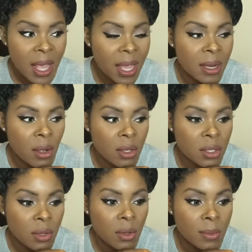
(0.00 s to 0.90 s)
And
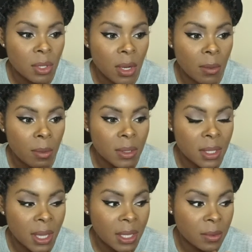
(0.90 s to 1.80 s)
also, I'm sorry, what was the
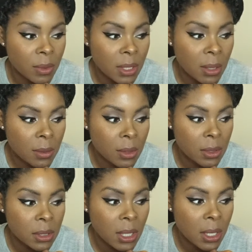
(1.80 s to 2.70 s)
last one that I was going to
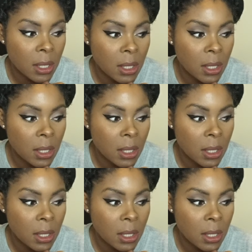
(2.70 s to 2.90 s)
say?